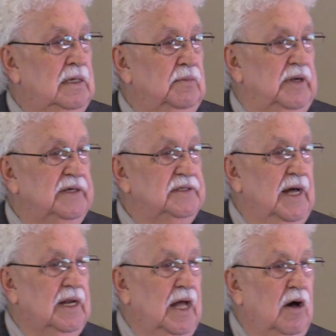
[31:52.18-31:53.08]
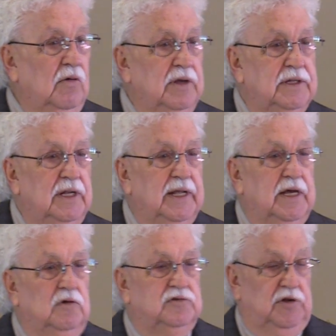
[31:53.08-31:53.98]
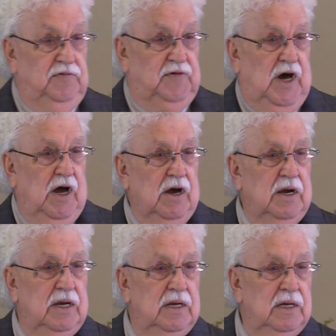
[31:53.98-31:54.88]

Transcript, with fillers: but it's not long until it goes too far